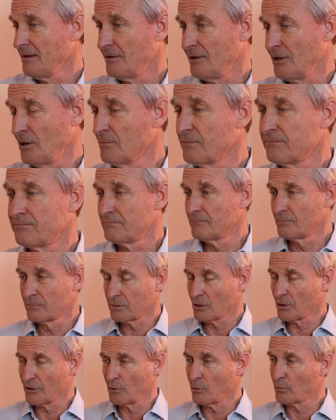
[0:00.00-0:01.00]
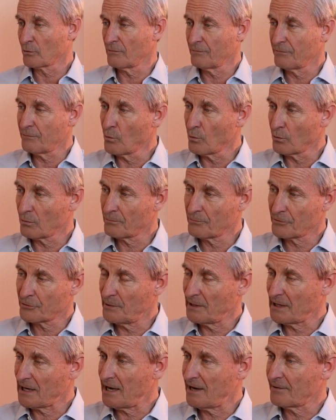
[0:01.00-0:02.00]
on the order of
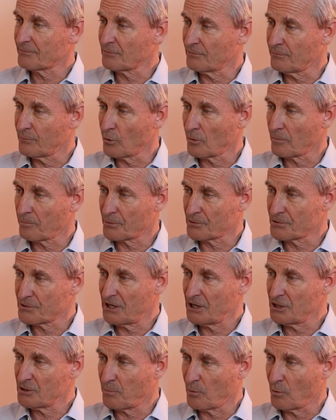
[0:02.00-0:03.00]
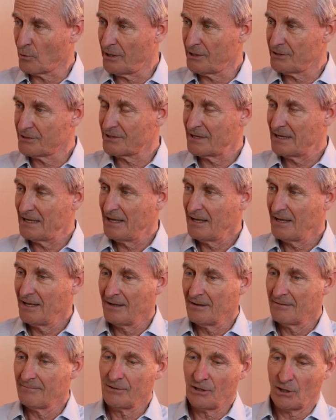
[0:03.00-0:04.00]
3.5 to 4 percentage points,
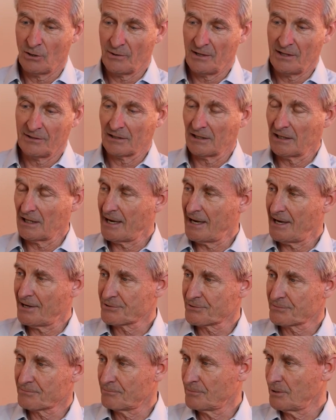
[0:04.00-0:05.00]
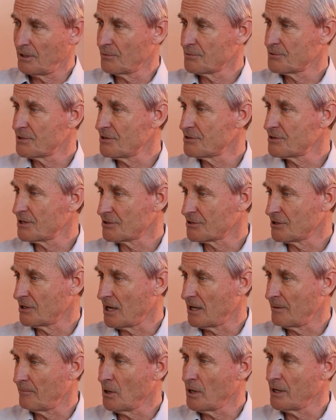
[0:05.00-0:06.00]
in the last, say 6 to
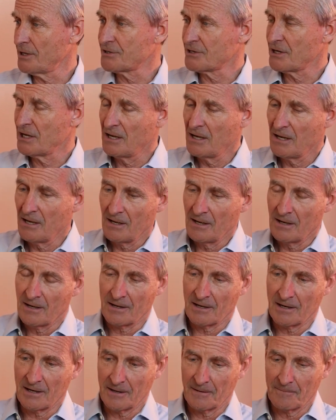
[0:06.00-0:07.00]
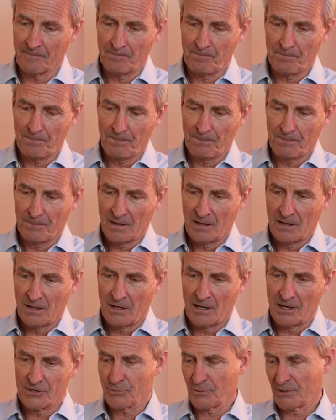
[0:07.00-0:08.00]
9 months.
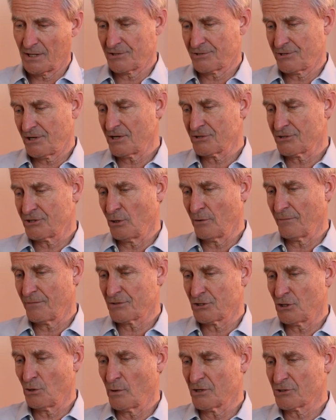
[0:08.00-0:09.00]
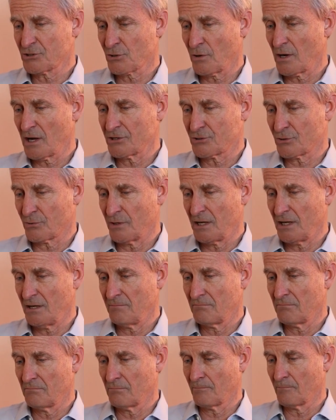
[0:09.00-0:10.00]
And so what that says to you, if it's a U.S. Treasury,
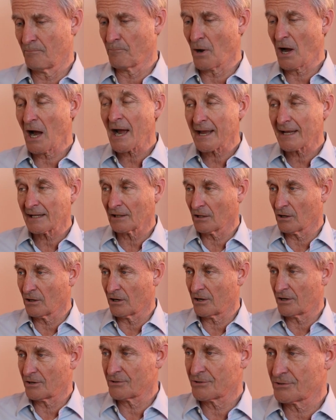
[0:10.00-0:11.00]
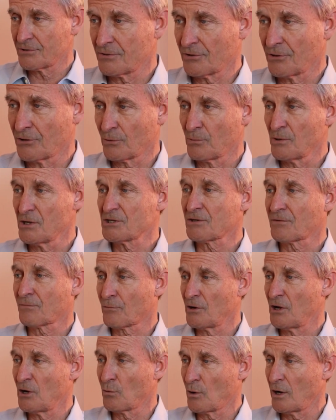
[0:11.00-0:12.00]
by and large, the
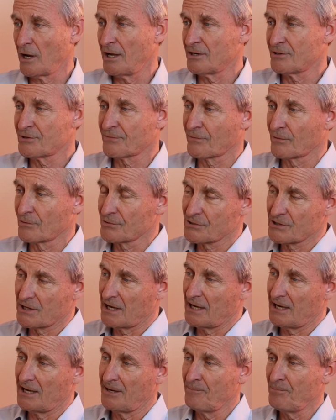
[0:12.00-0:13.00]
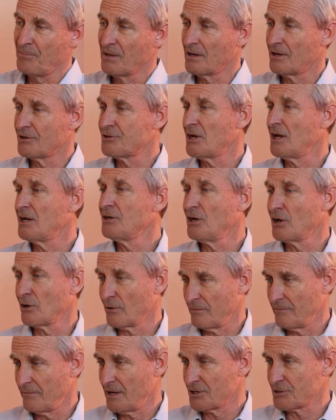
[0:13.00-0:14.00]
risk-free rates for, say, a
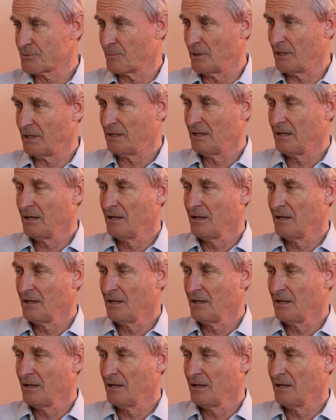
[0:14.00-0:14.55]
10-year investment,